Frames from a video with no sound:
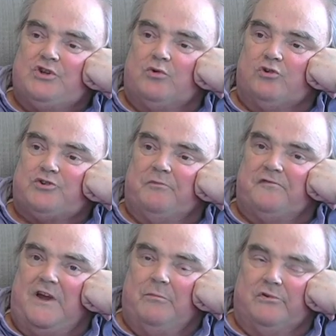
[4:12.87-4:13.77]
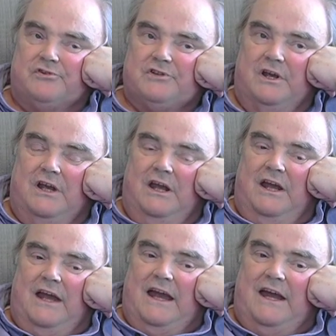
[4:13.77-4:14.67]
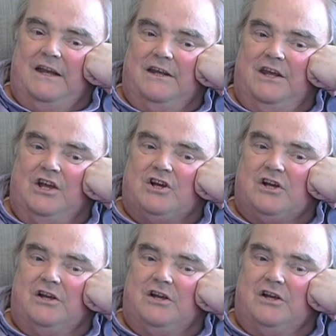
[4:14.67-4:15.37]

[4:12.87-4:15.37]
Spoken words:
He calls them fables, and he